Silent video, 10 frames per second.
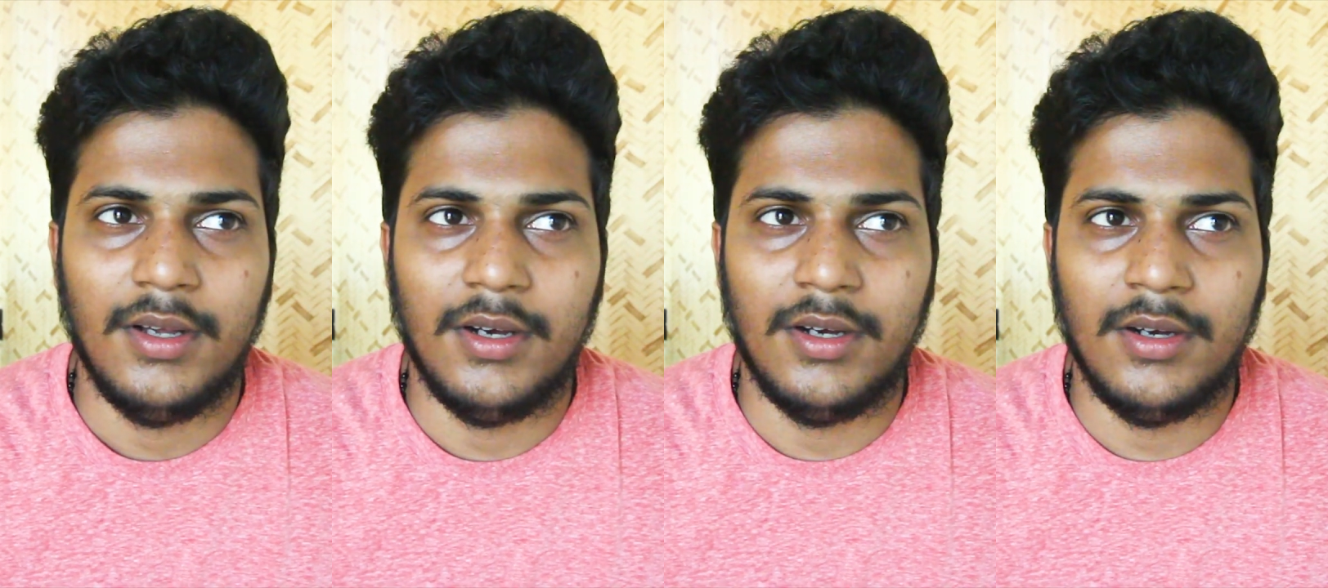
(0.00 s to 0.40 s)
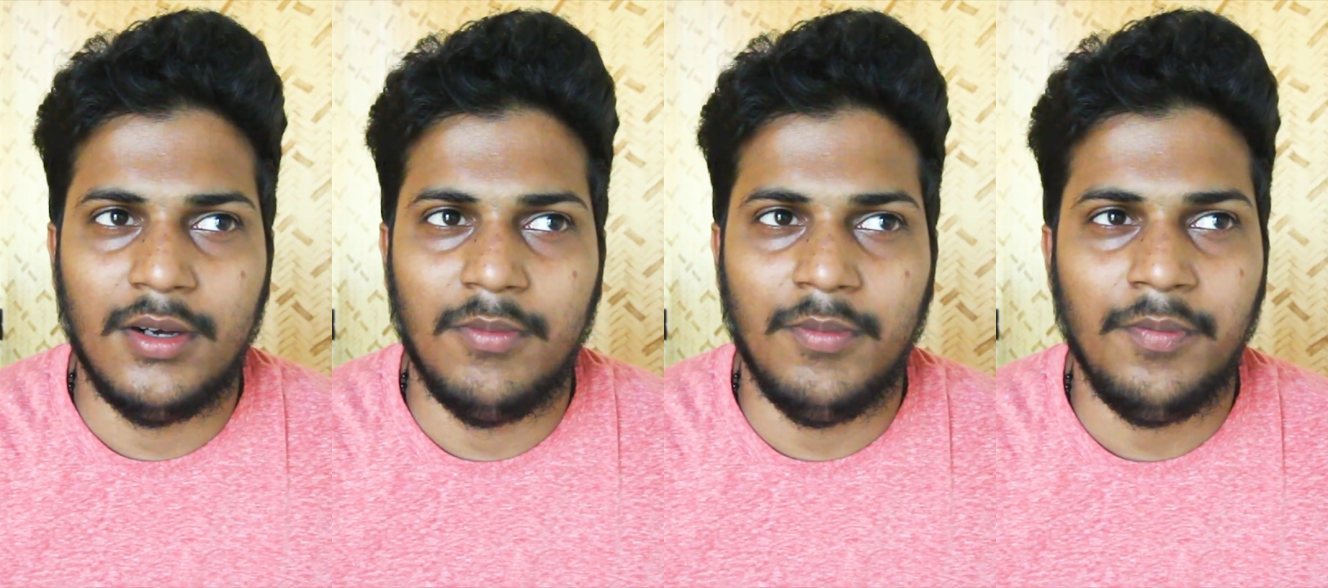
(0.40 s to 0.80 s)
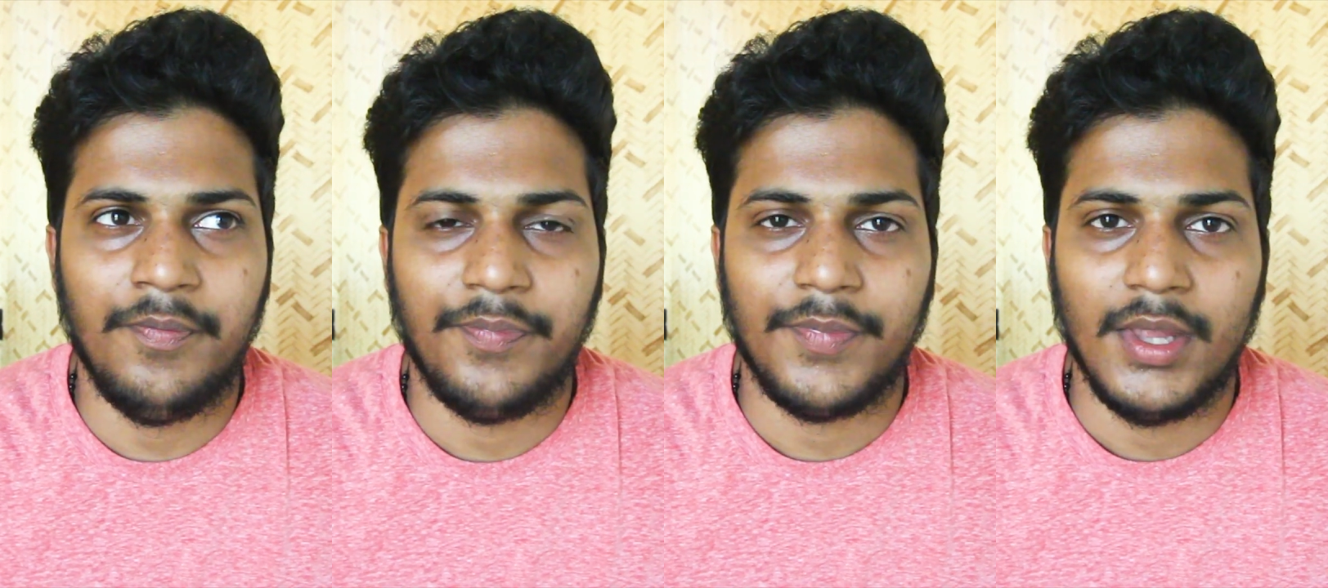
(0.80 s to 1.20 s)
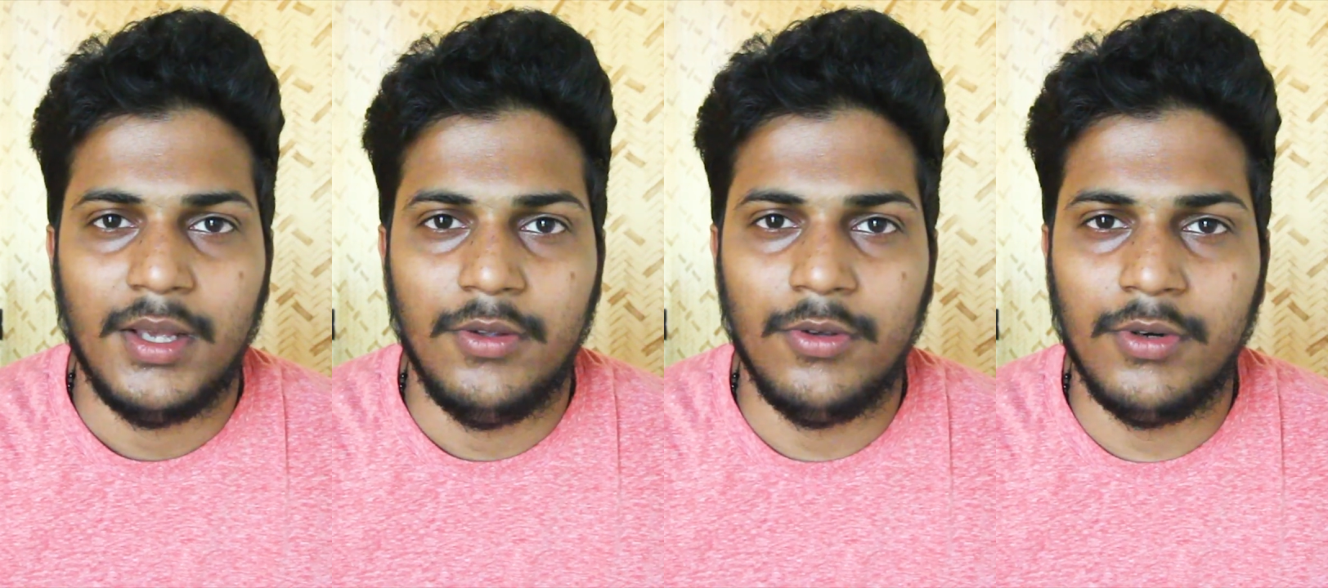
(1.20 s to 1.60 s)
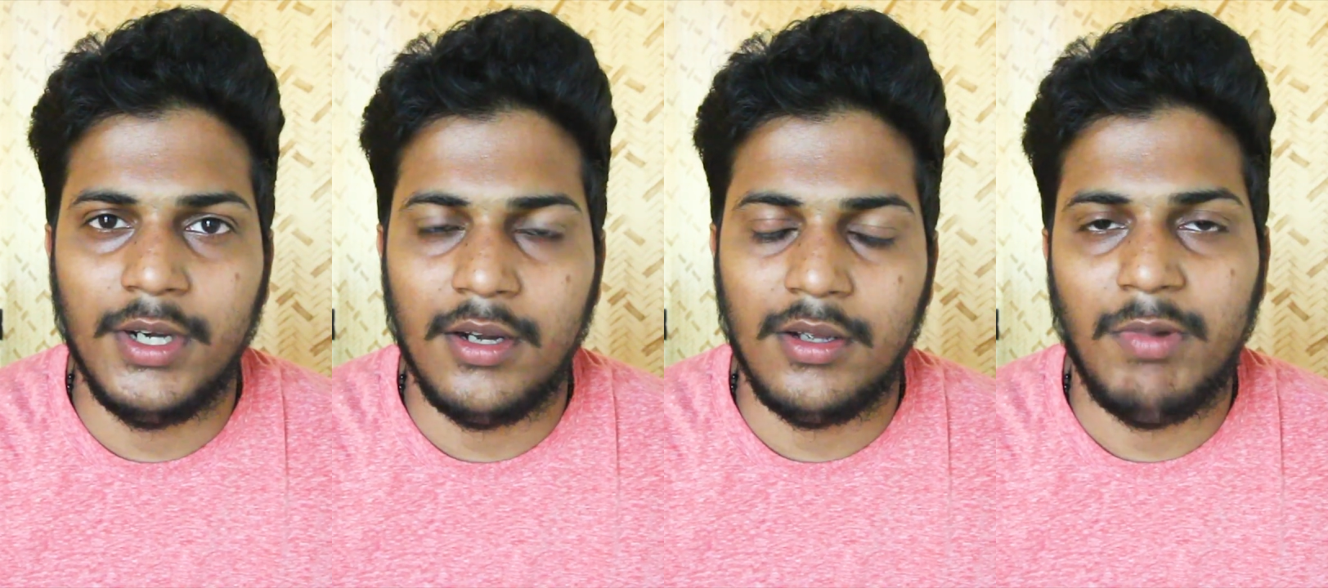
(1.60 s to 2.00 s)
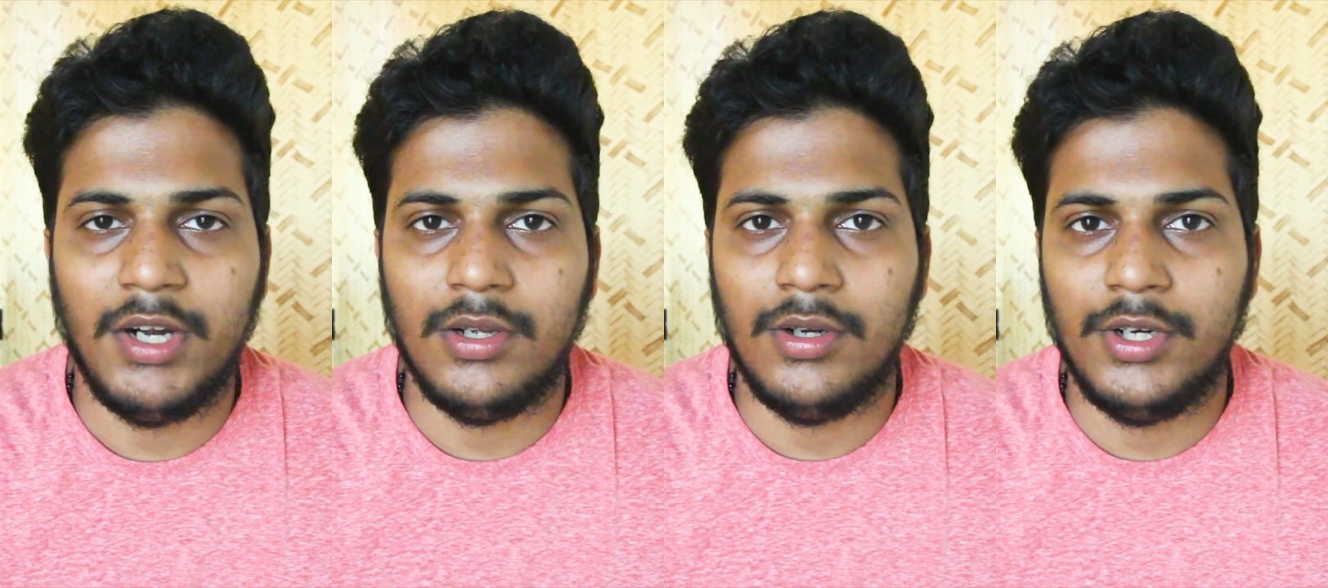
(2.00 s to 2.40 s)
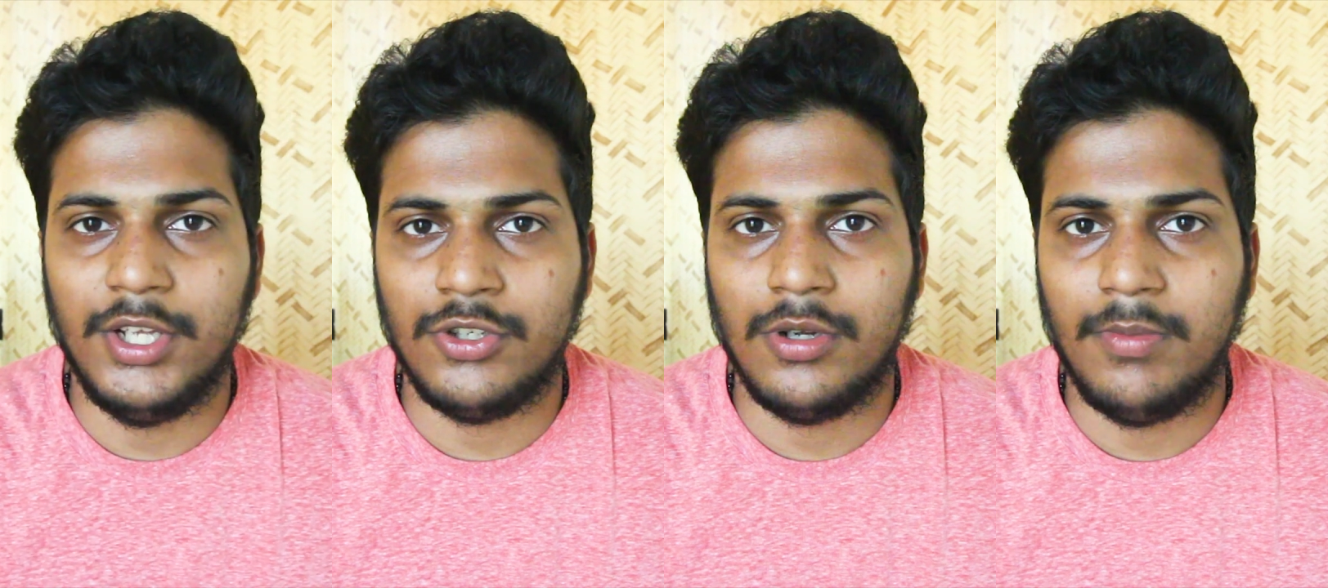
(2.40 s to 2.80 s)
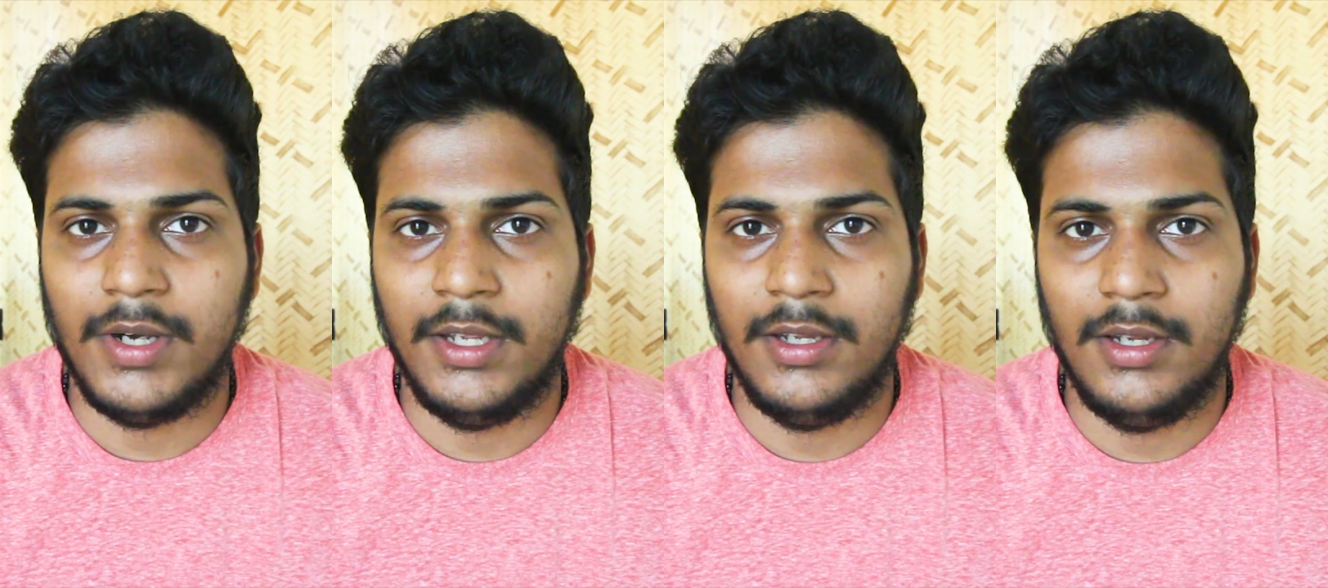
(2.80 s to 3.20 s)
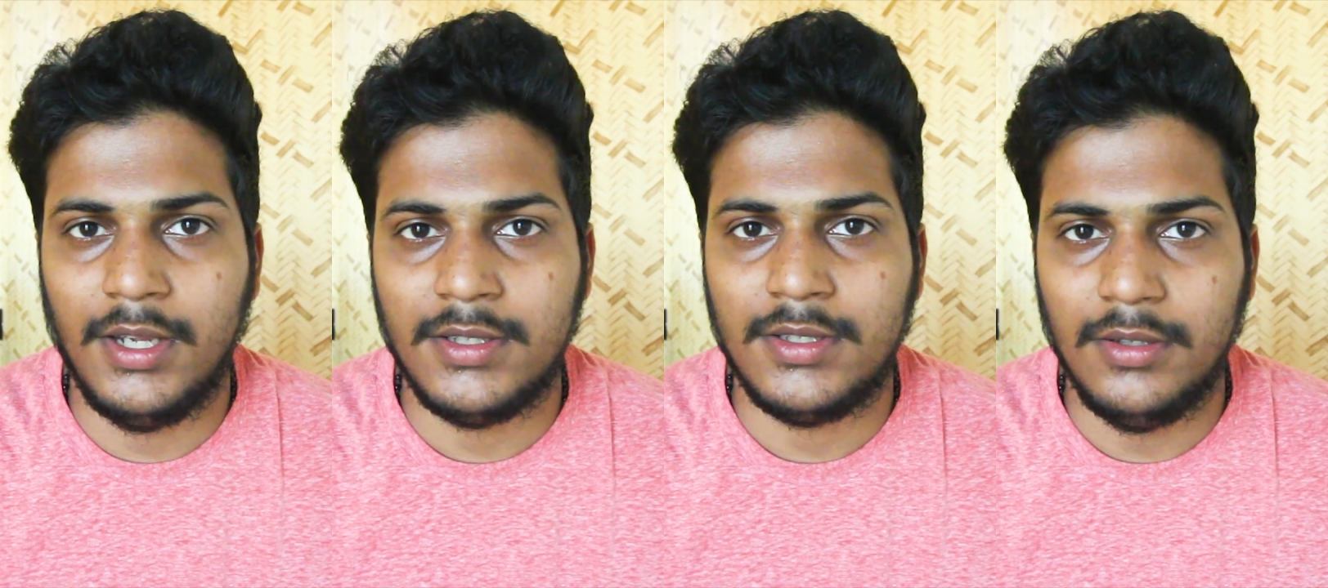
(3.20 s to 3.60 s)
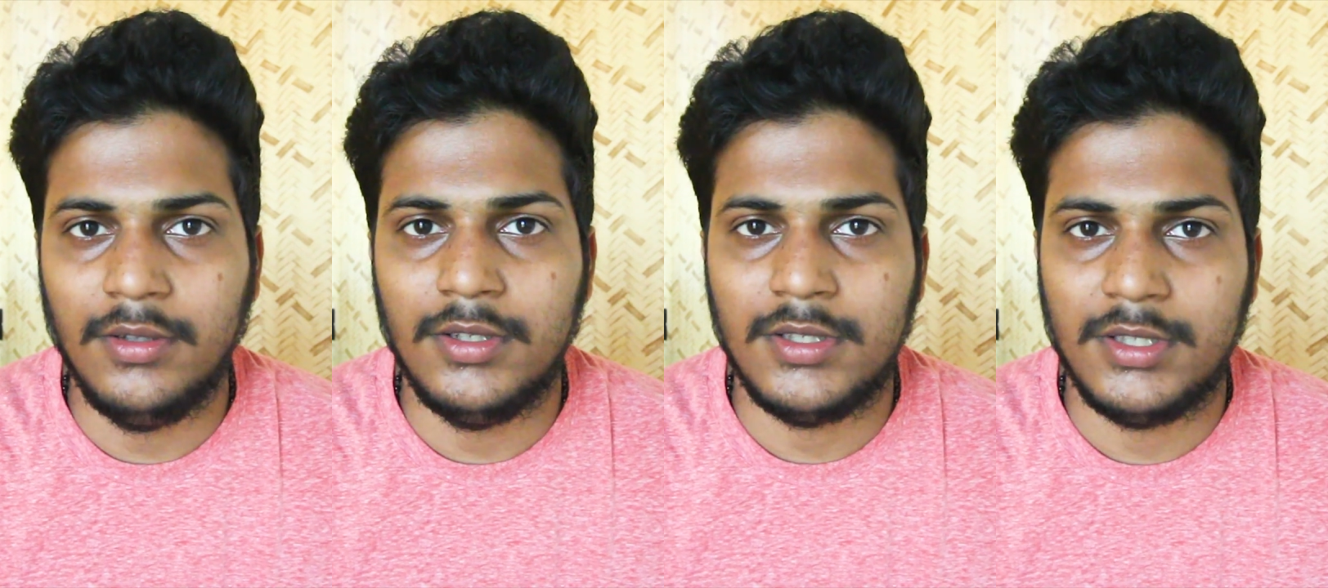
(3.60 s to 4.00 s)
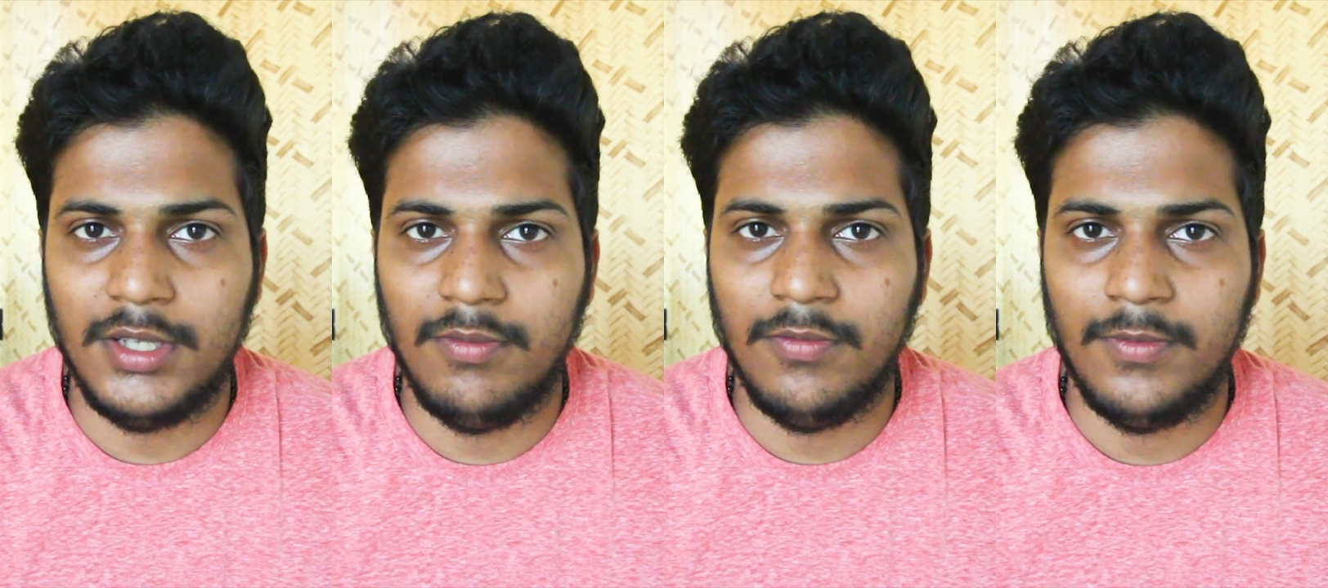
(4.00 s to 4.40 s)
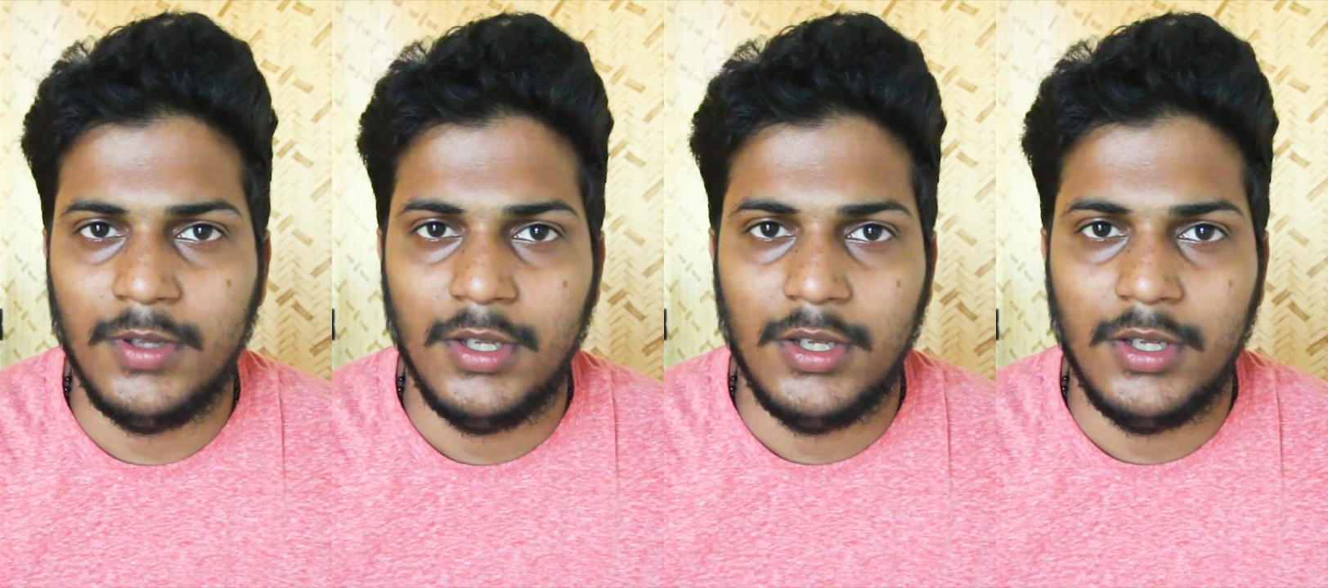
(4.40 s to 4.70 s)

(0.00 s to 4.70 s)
um, you could get a better desktop I guess in the same